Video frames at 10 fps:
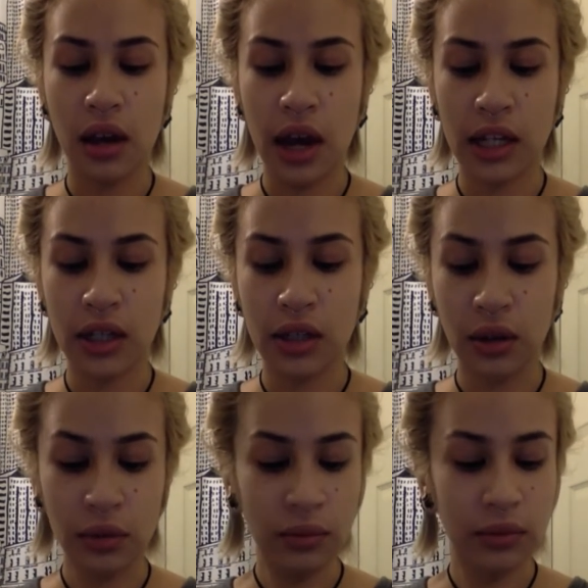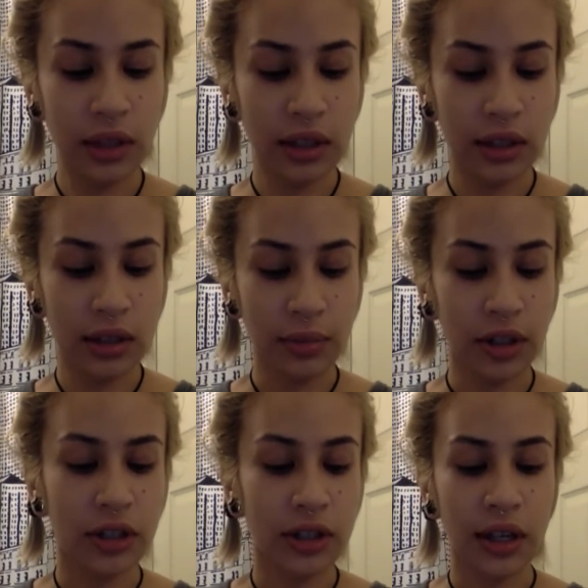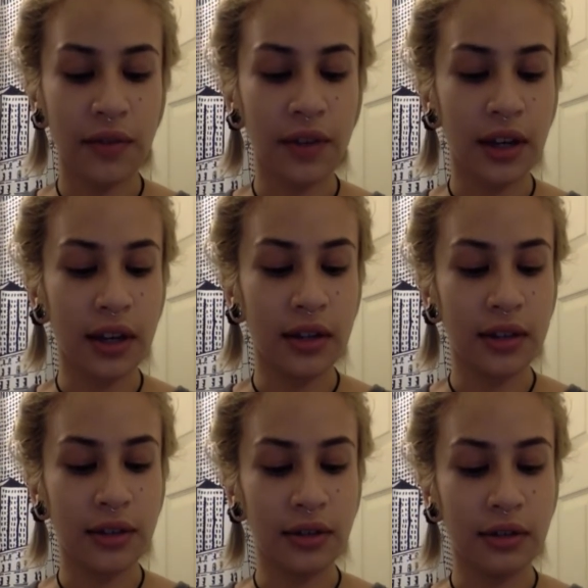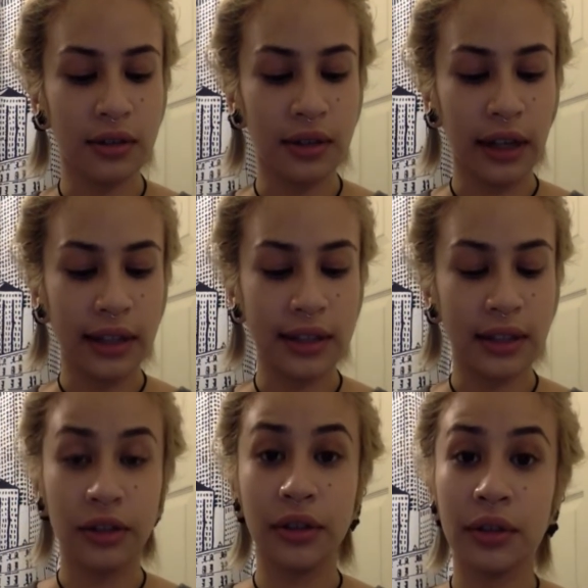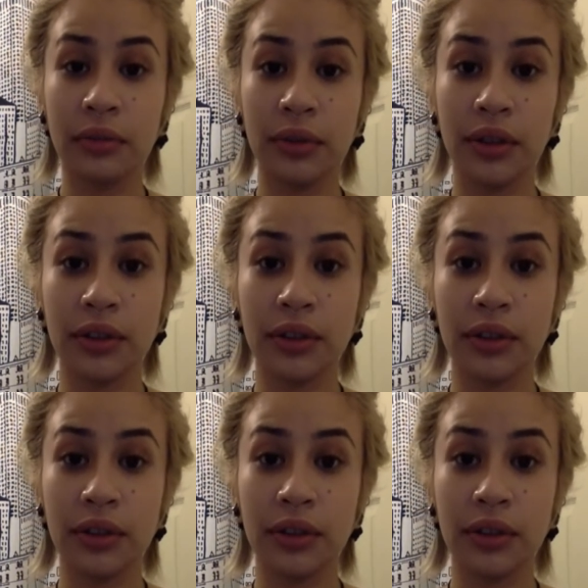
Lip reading: I don't think these brushes have like a certain like serial number,